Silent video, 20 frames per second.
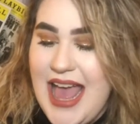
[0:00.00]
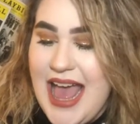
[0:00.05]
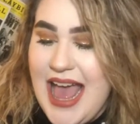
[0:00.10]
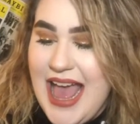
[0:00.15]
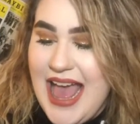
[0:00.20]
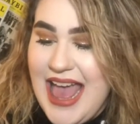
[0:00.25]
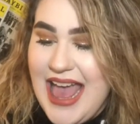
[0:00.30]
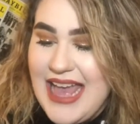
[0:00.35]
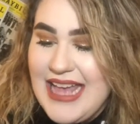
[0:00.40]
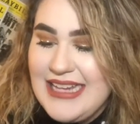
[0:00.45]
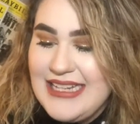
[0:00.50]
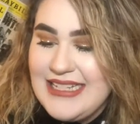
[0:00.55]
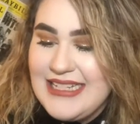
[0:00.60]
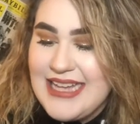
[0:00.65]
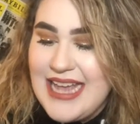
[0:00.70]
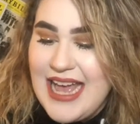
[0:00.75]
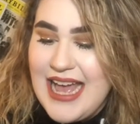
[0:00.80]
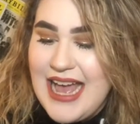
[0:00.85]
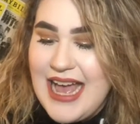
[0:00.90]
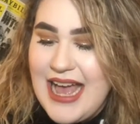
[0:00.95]
and
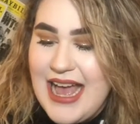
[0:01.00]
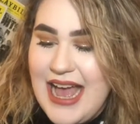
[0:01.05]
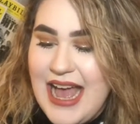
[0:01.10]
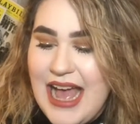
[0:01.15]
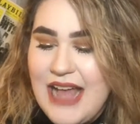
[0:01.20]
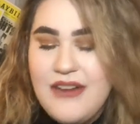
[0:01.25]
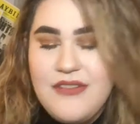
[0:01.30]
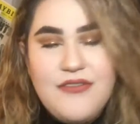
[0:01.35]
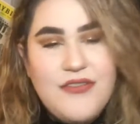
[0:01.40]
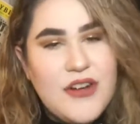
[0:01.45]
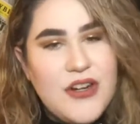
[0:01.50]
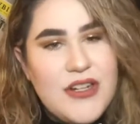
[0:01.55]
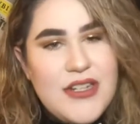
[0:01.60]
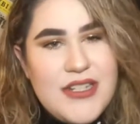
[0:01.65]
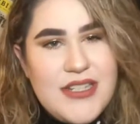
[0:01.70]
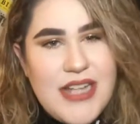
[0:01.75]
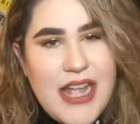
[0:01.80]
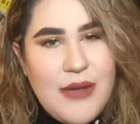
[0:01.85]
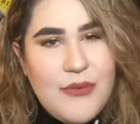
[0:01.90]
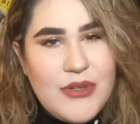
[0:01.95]
at
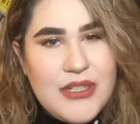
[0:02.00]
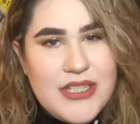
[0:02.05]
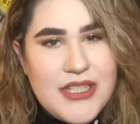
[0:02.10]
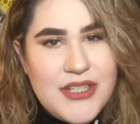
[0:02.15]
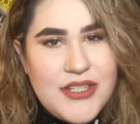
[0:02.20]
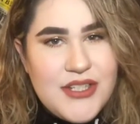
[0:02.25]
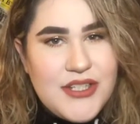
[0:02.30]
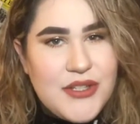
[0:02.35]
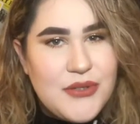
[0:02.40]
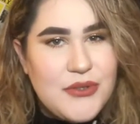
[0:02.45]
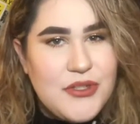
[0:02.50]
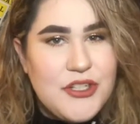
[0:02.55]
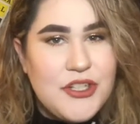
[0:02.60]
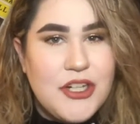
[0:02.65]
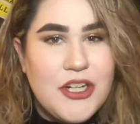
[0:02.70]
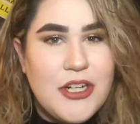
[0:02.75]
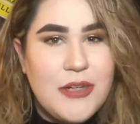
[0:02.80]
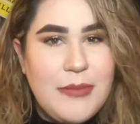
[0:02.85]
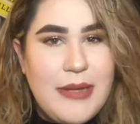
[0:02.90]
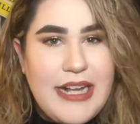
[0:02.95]
first I wasn't so
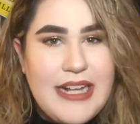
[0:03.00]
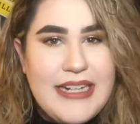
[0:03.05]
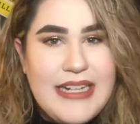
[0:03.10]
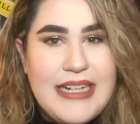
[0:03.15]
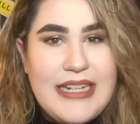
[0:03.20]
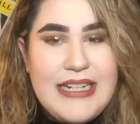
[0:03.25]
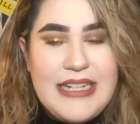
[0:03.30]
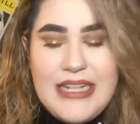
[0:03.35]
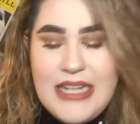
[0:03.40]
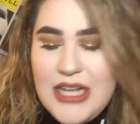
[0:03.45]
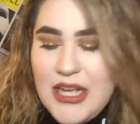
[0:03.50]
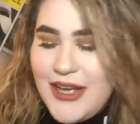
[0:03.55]
sure about it,